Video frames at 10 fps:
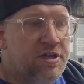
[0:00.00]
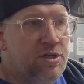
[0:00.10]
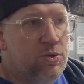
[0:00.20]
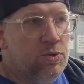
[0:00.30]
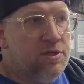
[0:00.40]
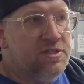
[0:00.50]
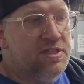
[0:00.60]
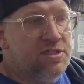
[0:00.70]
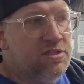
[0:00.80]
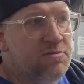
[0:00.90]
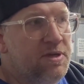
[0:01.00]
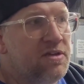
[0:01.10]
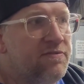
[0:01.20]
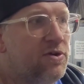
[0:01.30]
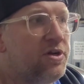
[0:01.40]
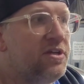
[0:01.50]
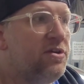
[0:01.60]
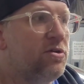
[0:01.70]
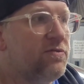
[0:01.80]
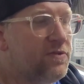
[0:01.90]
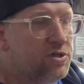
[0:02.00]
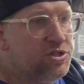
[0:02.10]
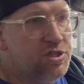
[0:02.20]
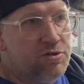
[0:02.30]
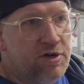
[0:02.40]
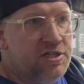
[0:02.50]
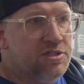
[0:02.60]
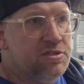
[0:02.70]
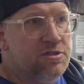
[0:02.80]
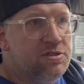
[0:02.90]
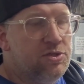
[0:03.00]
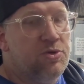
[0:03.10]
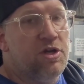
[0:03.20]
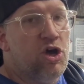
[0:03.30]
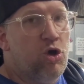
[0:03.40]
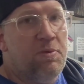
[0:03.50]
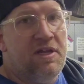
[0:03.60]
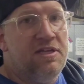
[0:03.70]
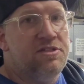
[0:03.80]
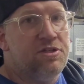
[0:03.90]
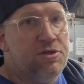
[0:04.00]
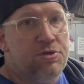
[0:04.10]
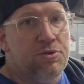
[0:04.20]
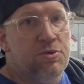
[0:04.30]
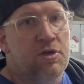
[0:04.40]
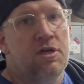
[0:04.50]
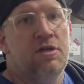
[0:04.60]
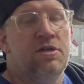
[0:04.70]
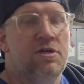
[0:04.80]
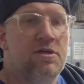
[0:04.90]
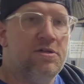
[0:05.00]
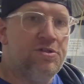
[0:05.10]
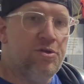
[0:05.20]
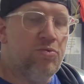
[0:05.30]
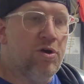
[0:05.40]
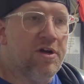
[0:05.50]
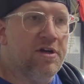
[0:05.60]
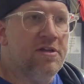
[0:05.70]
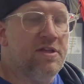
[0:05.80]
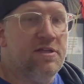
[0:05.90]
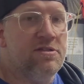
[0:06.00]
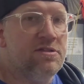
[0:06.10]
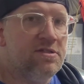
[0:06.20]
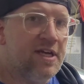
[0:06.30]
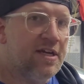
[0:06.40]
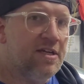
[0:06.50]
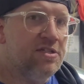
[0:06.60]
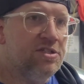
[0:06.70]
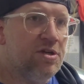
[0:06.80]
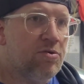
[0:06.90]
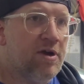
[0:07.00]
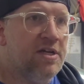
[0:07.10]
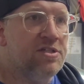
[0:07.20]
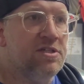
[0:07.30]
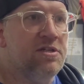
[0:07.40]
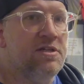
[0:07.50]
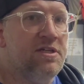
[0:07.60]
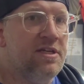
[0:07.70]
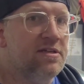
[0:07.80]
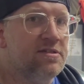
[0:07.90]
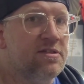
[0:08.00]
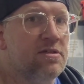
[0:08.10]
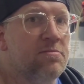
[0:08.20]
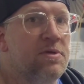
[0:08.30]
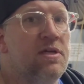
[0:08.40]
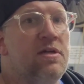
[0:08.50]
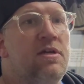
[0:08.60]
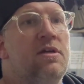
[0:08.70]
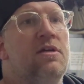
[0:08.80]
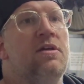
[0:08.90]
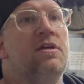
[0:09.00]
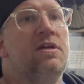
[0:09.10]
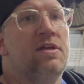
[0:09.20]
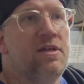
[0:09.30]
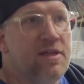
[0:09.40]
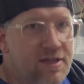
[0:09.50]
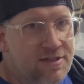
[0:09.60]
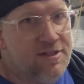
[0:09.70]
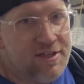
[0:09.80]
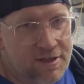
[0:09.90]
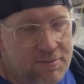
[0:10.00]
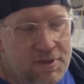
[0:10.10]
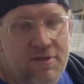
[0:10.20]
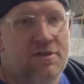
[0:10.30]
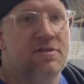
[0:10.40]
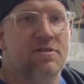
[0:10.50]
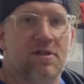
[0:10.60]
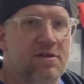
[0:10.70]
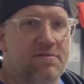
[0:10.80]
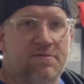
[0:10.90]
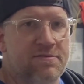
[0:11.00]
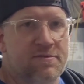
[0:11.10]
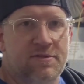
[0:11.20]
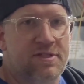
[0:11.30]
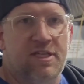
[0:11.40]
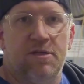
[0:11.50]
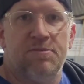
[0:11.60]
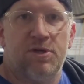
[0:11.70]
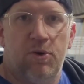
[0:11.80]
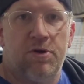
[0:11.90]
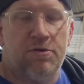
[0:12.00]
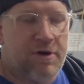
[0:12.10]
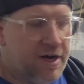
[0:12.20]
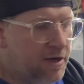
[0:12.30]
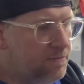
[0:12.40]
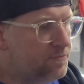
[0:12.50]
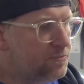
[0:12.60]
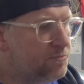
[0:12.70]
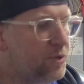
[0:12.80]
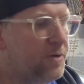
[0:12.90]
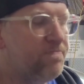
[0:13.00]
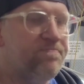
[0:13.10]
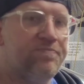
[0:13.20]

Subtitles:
You'll essentially be converting your first generation to an OBD2 to run the second generation DSM ECM. So a lot of CMs going on right now, but